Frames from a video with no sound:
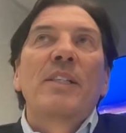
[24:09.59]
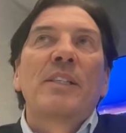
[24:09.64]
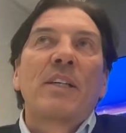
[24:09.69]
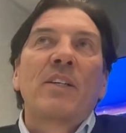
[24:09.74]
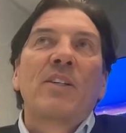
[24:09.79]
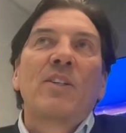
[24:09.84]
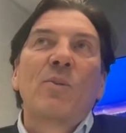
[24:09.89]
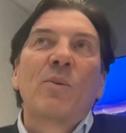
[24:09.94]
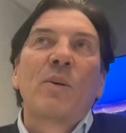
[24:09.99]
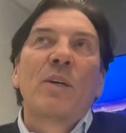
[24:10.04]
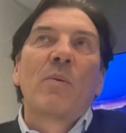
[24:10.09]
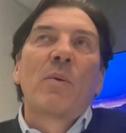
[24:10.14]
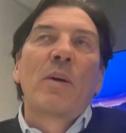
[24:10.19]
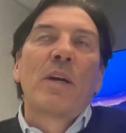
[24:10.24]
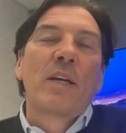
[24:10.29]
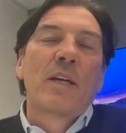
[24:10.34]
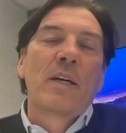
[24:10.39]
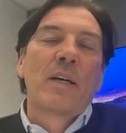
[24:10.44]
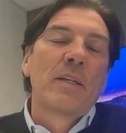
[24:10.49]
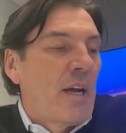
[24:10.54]
and we
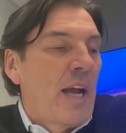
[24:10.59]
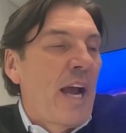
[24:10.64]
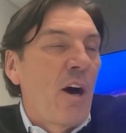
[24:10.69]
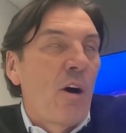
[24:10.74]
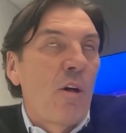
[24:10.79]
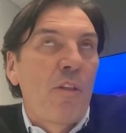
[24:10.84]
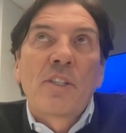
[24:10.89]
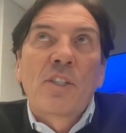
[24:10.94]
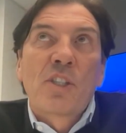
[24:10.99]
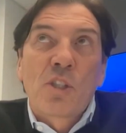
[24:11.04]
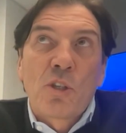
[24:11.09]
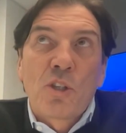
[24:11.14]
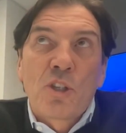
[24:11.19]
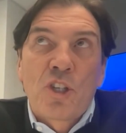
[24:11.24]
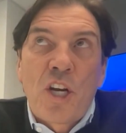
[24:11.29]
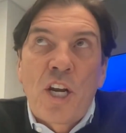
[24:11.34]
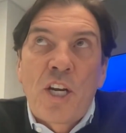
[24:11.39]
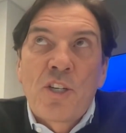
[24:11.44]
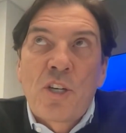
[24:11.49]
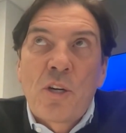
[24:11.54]
had a health search
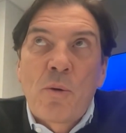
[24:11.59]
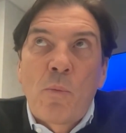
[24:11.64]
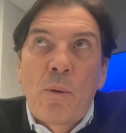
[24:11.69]
engine.